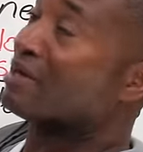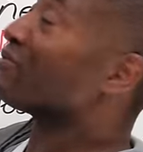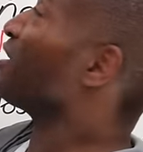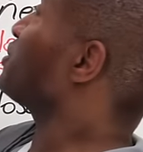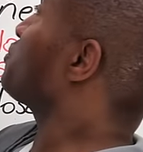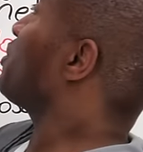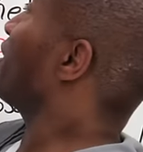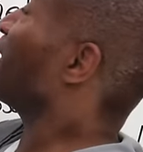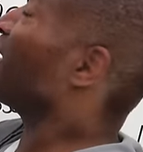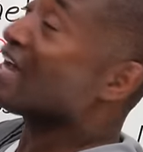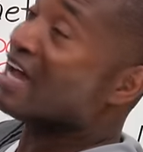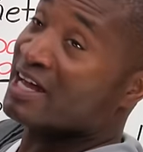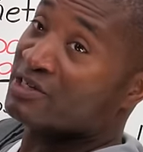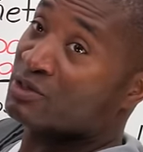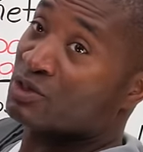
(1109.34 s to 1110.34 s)
and that's why I
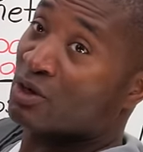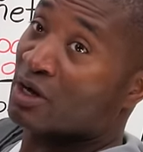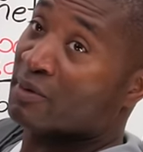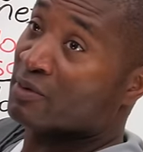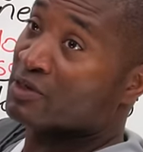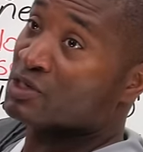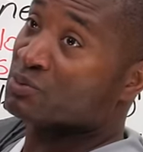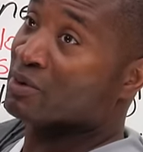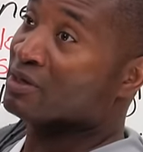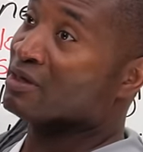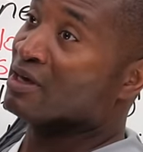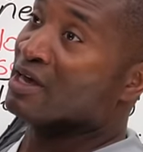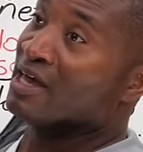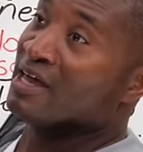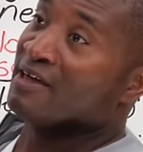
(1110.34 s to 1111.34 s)
had to talk about this one?
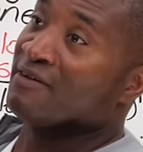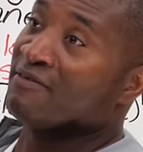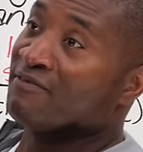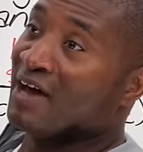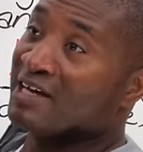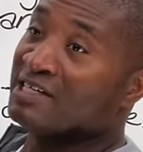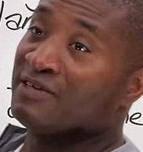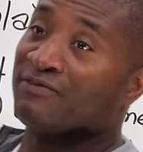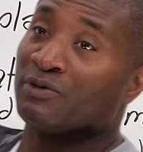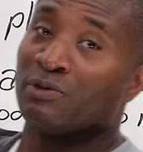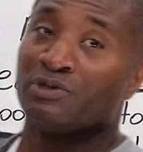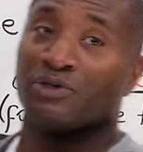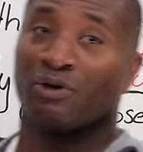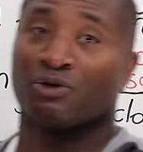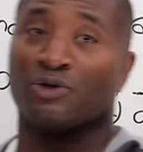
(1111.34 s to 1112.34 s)
Fatty
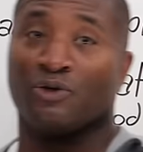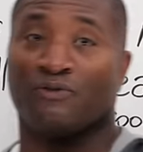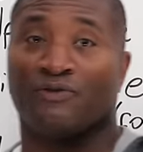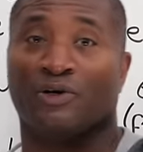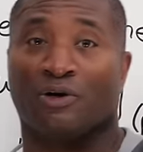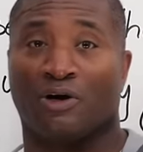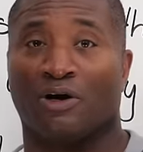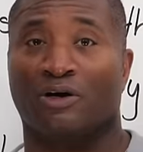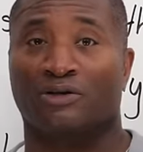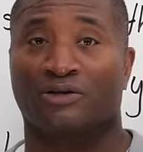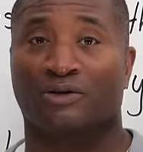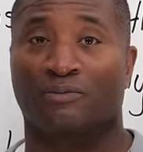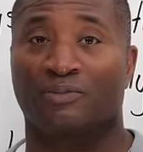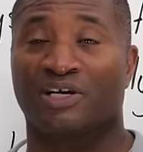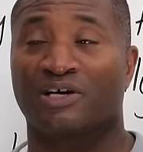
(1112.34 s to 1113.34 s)
foods aren't good for your heart
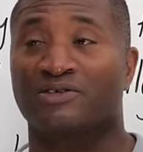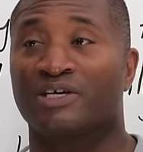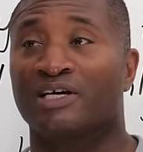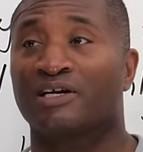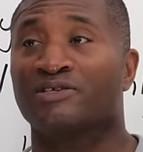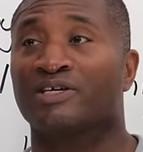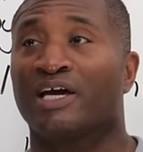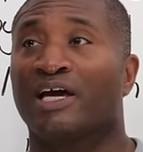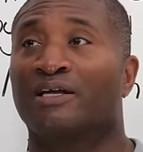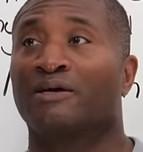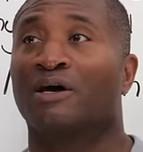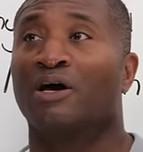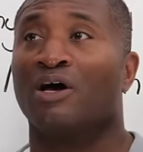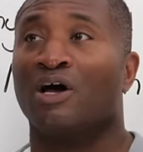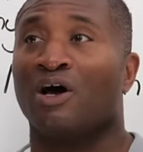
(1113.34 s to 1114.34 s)
because they
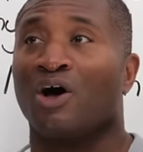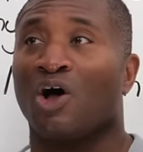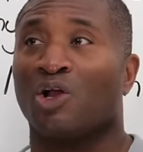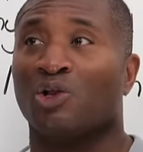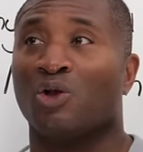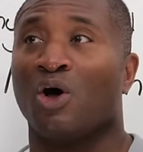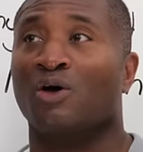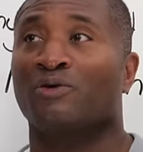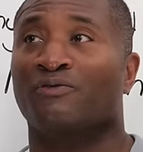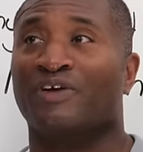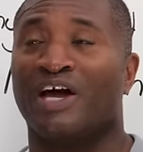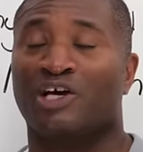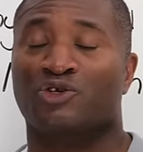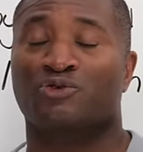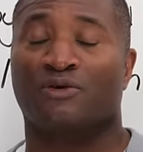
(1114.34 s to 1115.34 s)
contain a lot of
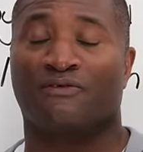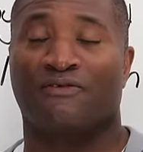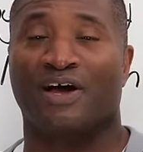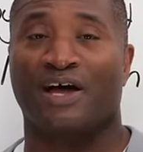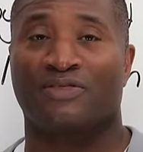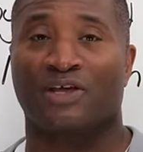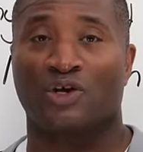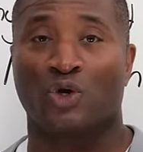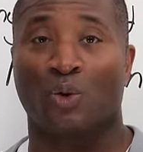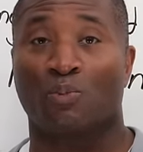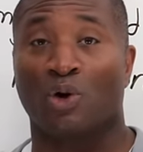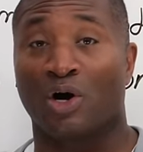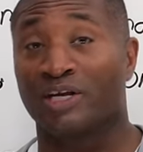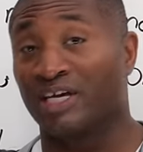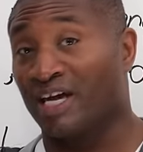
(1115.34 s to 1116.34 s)
extra fat that your
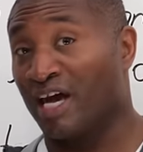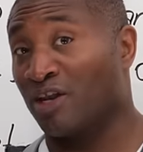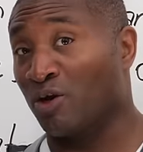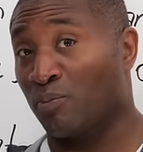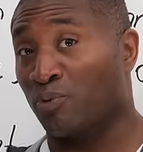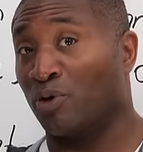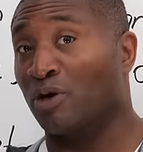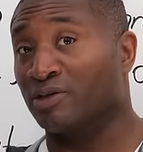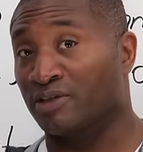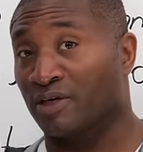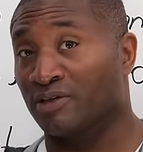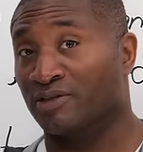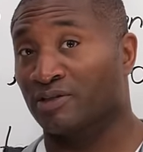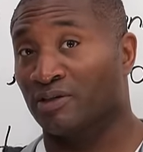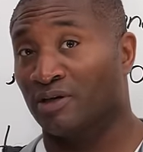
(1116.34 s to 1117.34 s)
body cannot
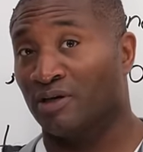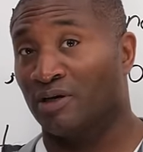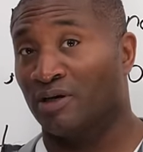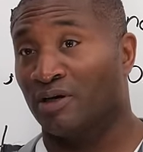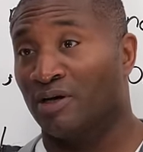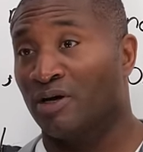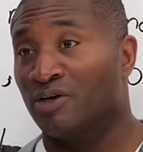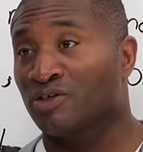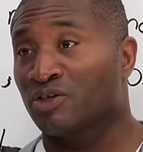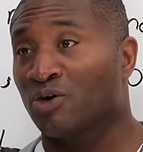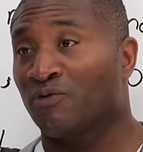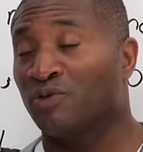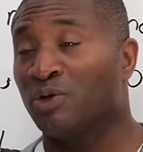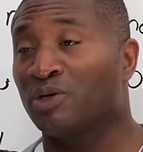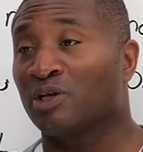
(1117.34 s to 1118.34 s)
process. So
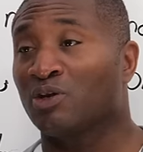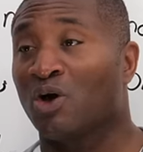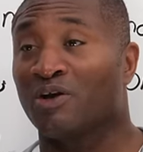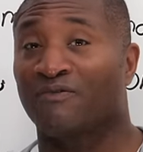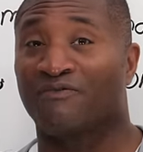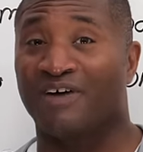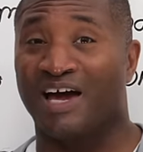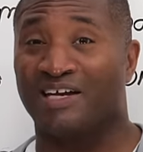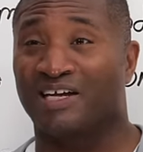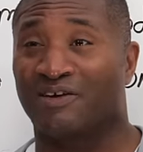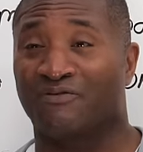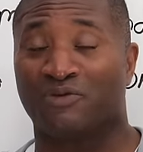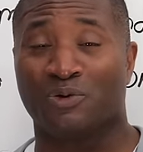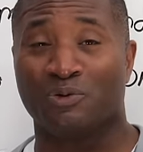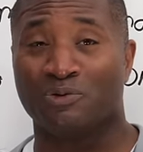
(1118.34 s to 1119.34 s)
if you eat a lot of fattening
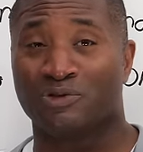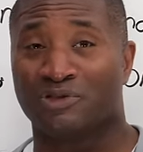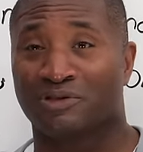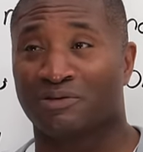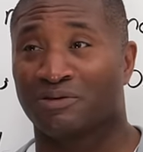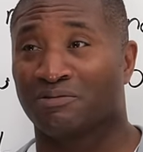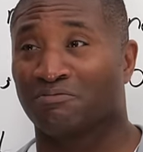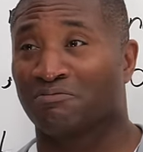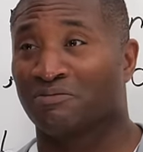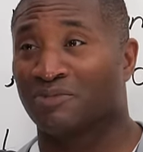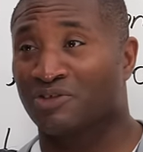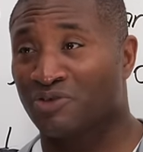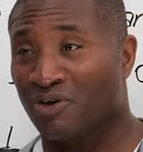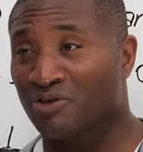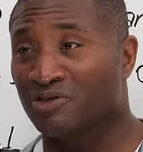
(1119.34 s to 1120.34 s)
foods,
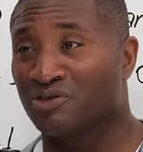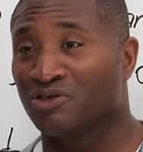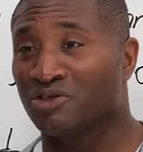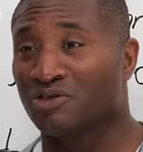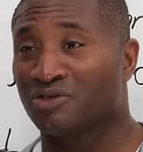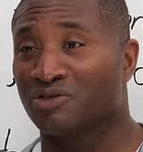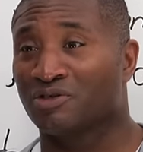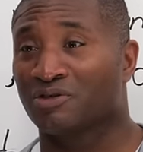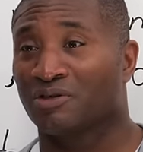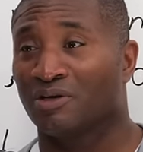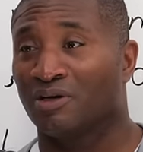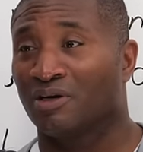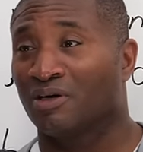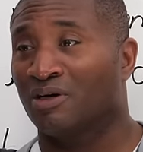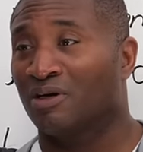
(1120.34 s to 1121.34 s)
sausages,
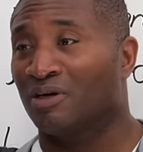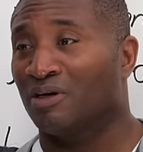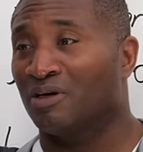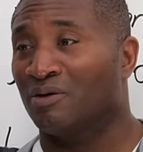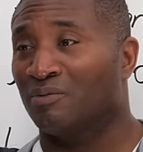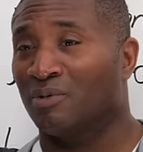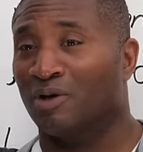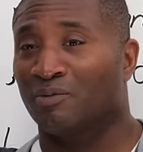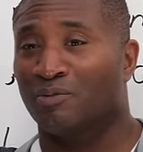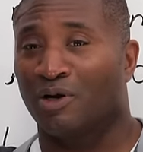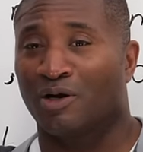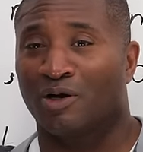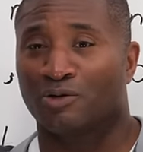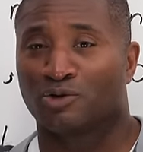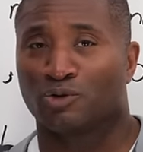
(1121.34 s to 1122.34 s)
my
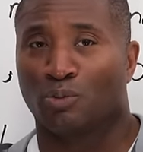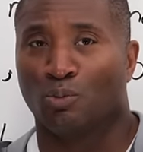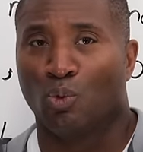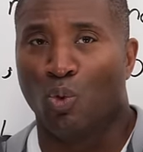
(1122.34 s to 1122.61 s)
heart is